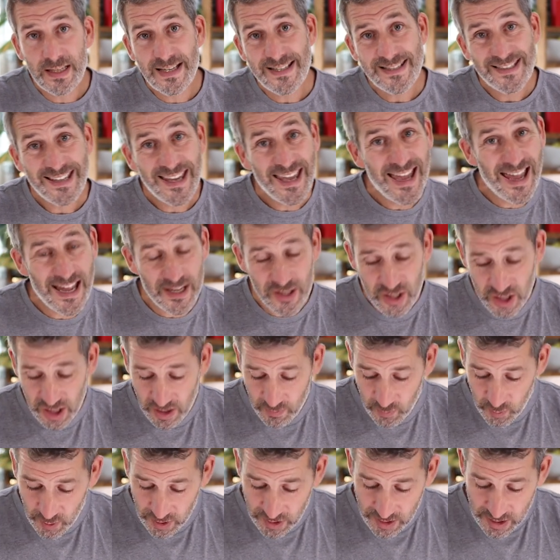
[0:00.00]
Let's catch
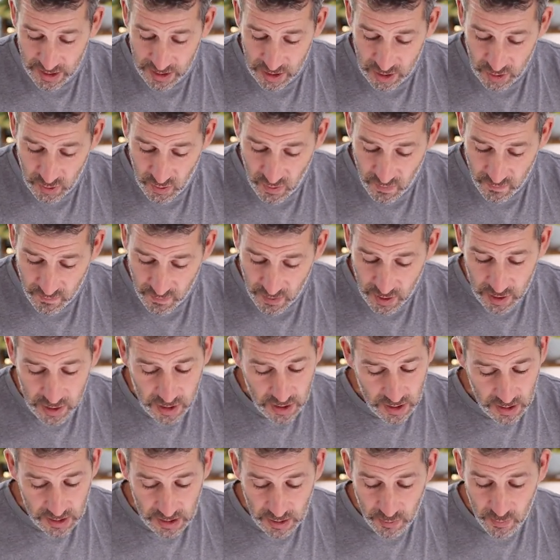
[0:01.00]
up with the short
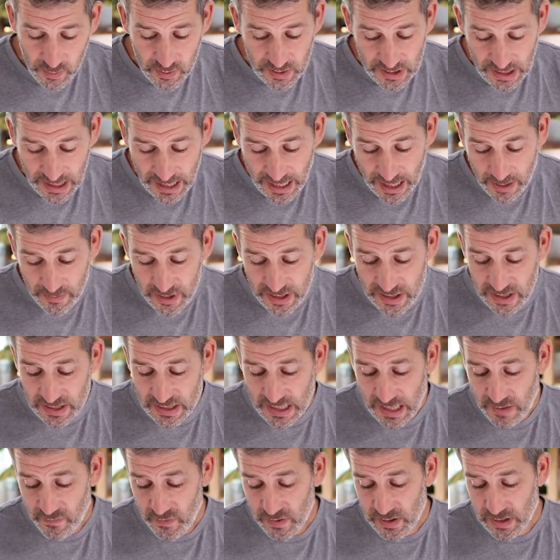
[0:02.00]
version. So it was how many
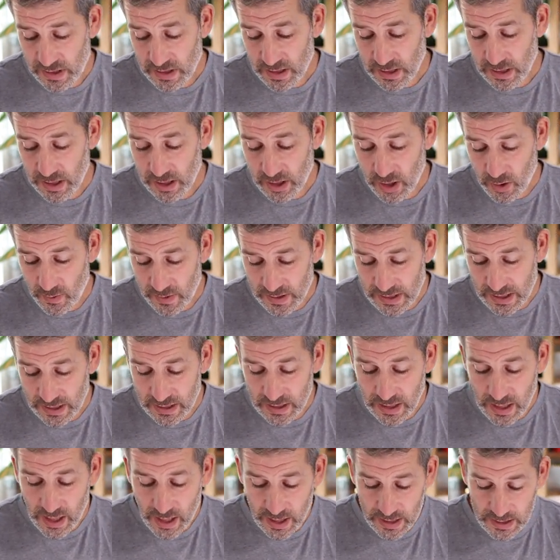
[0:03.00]
sevens go into
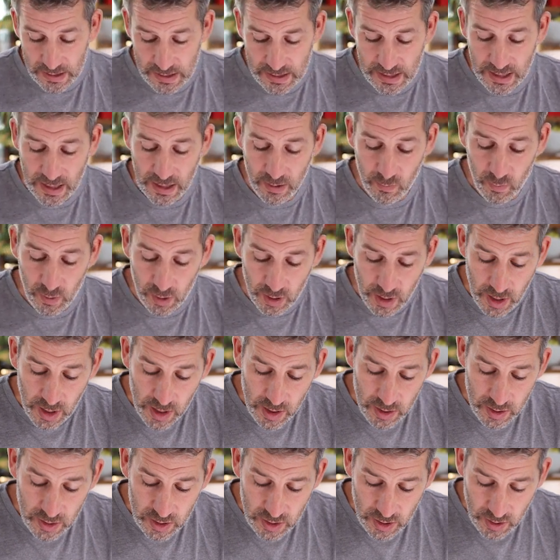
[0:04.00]
19? Well,
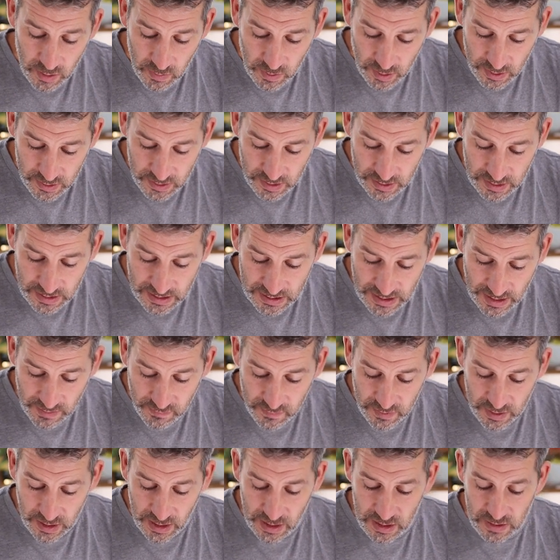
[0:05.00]
two lots of
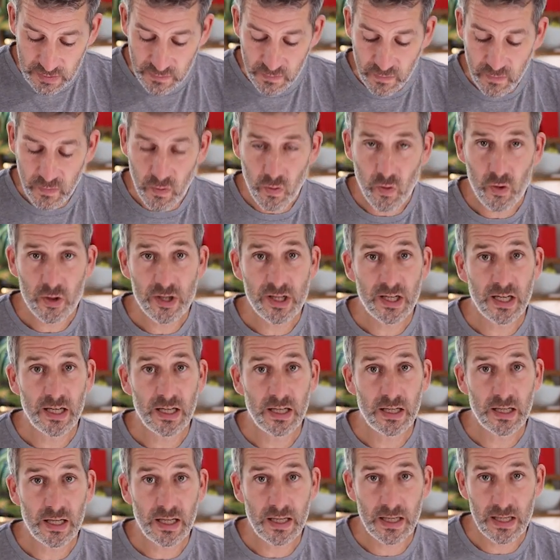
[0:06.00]
seven is
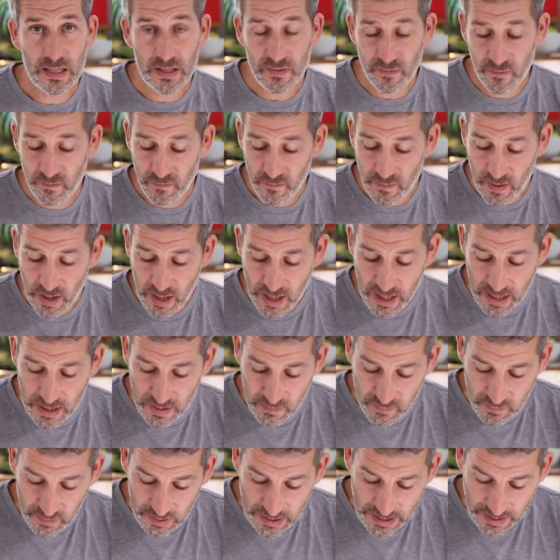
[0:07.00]
14 and there's
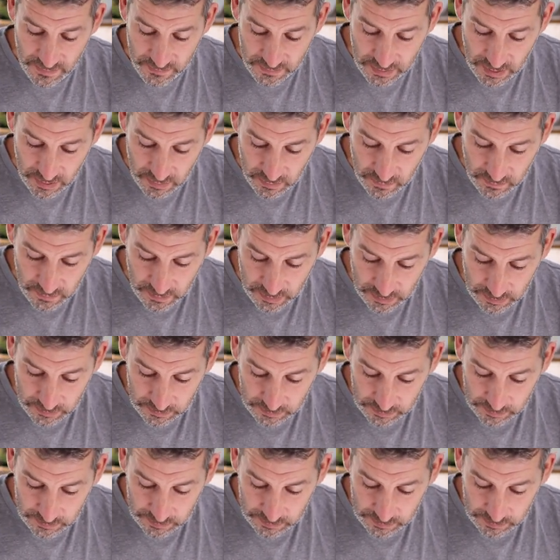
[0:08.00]
five left over.